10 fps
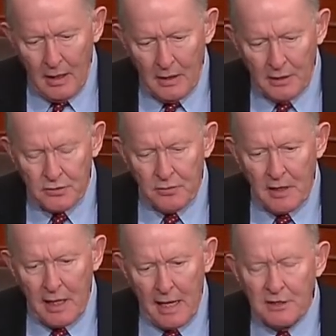
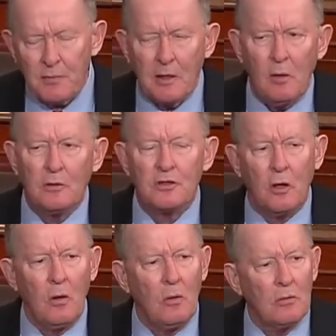Yesterday, I spent almost the
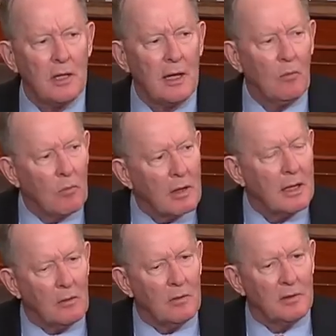whole day
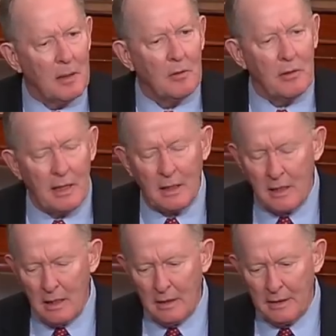working with Democratic
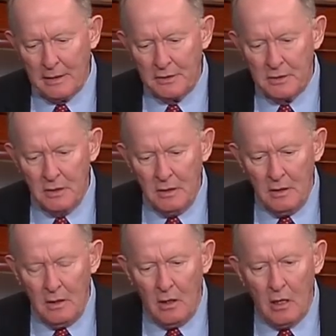colleagues
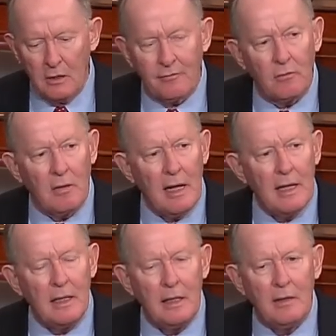on a
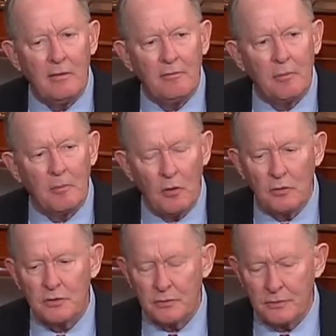variety of
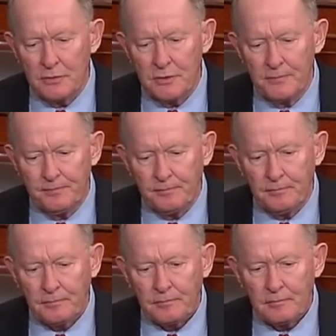proposals
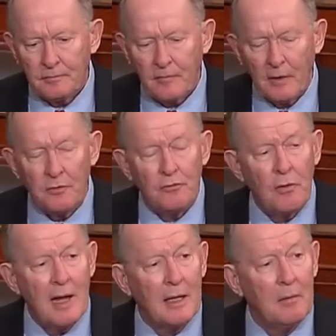to
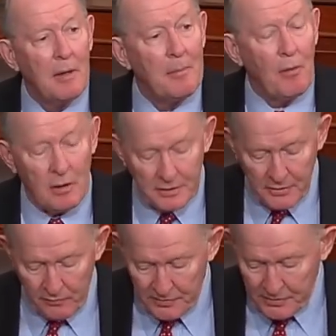try to get
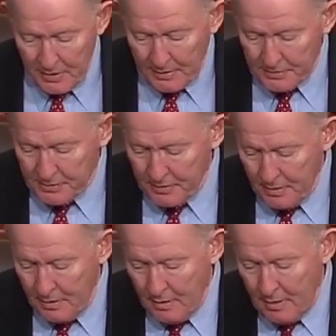bipartisan results
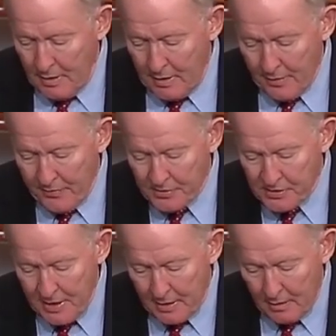here in the
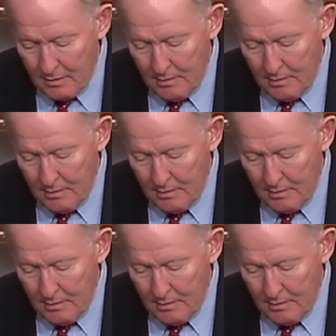Senate.